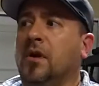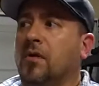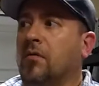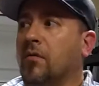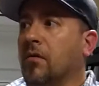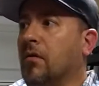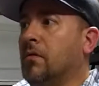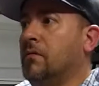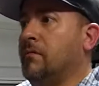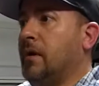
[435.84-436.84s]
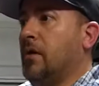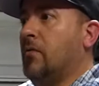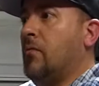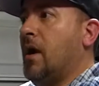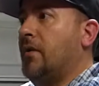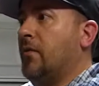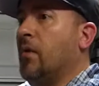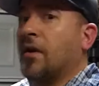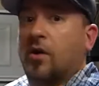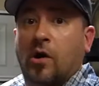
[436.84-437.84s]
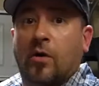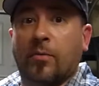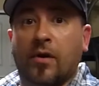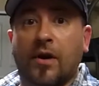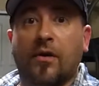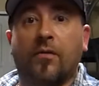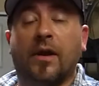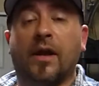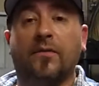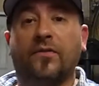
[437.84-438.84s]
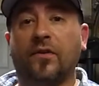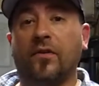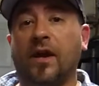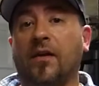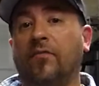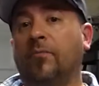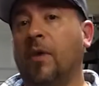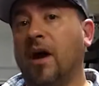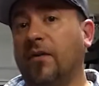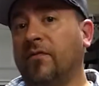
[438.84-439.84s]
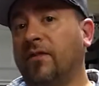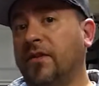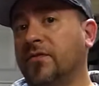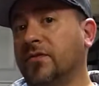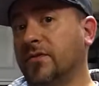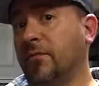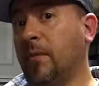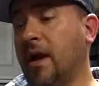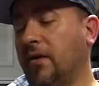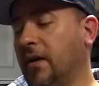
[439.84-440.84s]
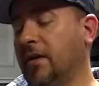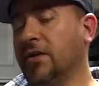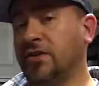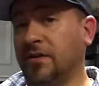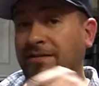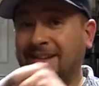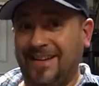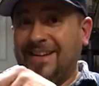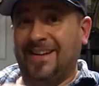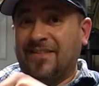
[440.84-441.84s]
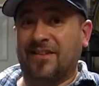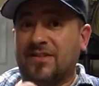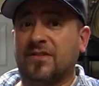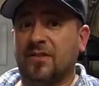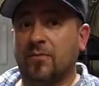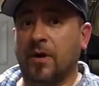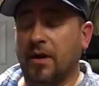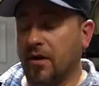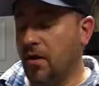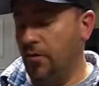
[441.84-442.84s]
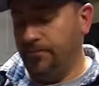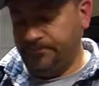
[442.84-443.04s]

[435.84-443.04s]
or want to run a carburetor and still have modern features of a modern ignition, this is the way to go.